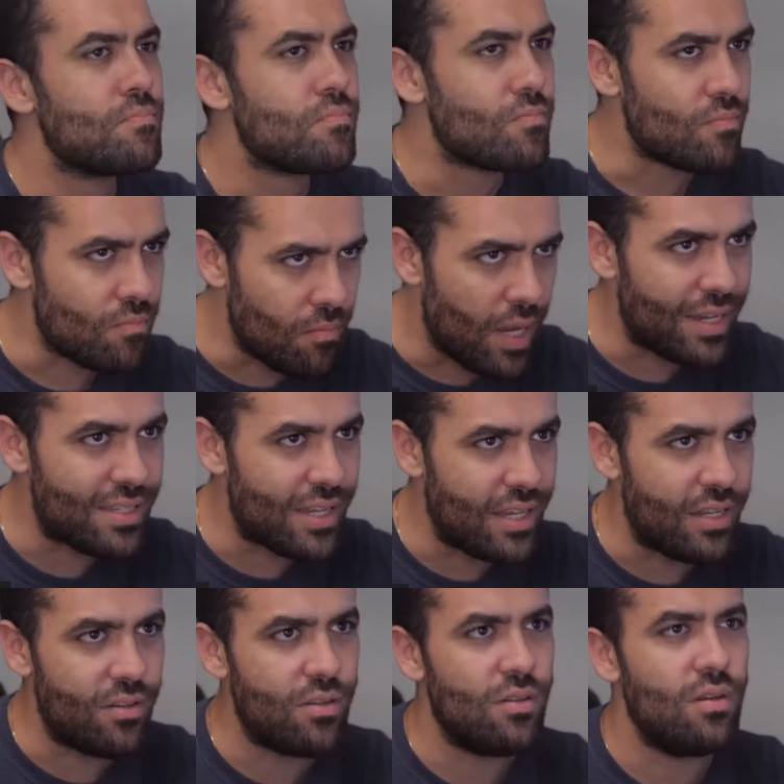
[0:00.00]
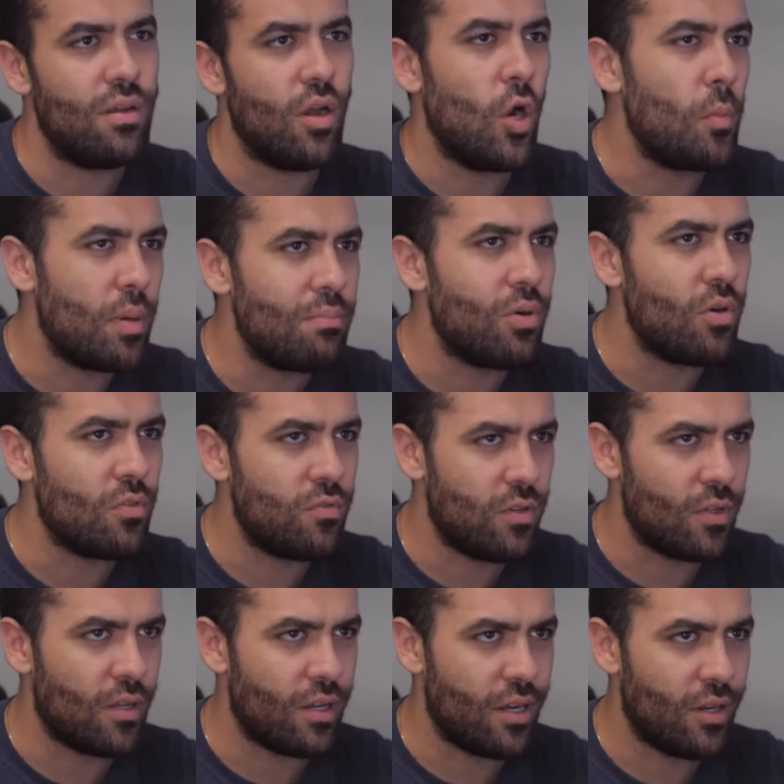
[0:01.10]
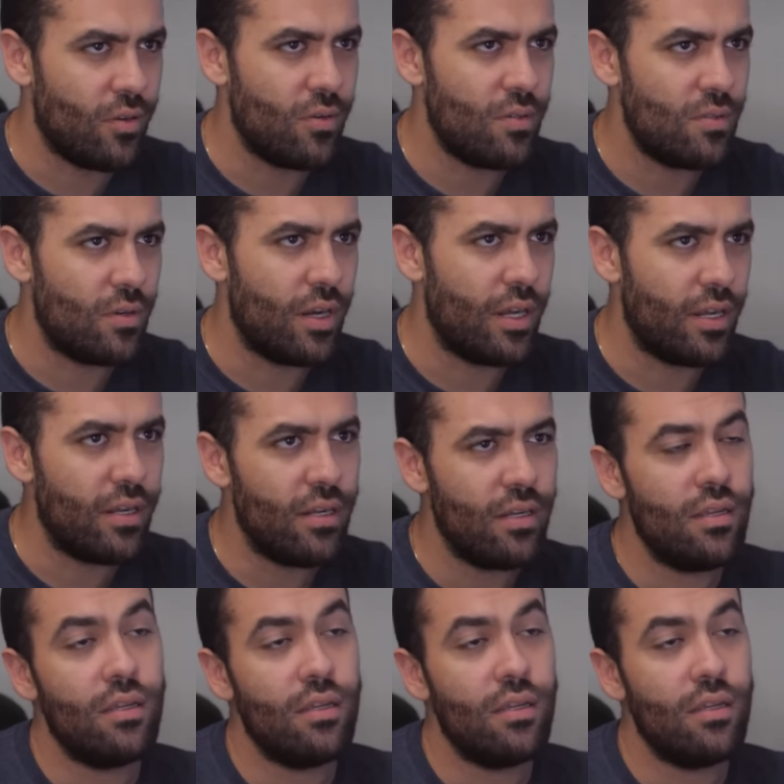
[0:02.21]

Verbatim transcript: makes it open bolt full auto. Right. Right.